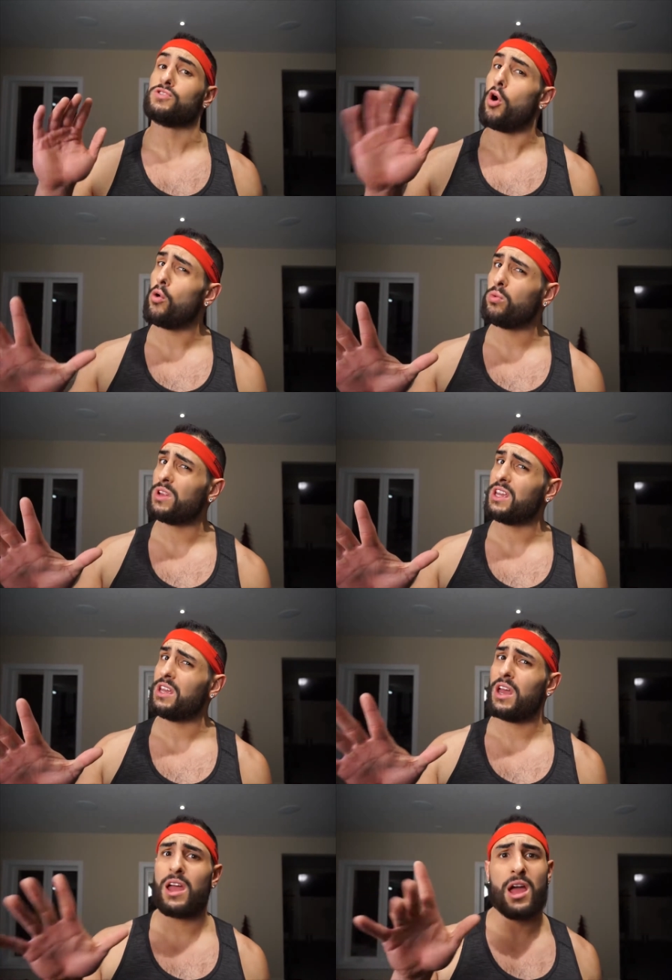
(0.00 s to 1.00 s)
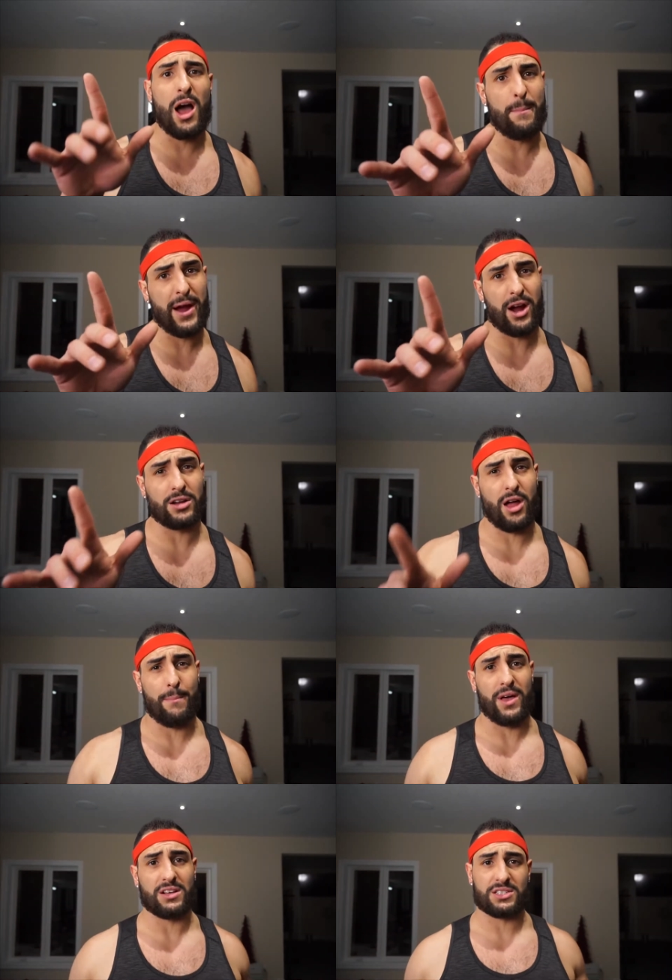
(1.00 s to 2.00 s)
using only a pair of
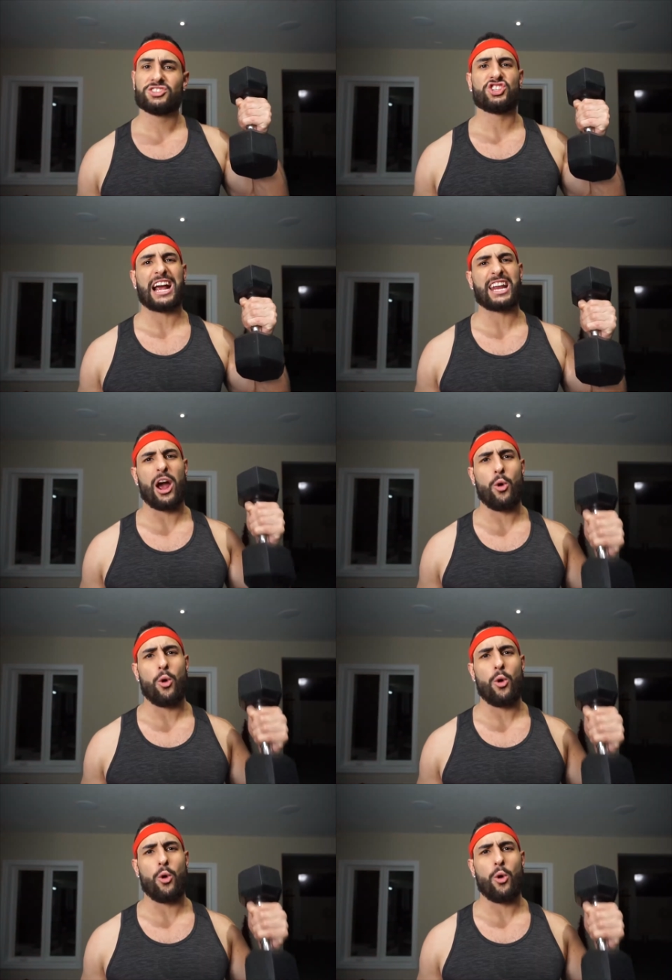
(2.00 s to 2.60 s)
dumbbells. Check it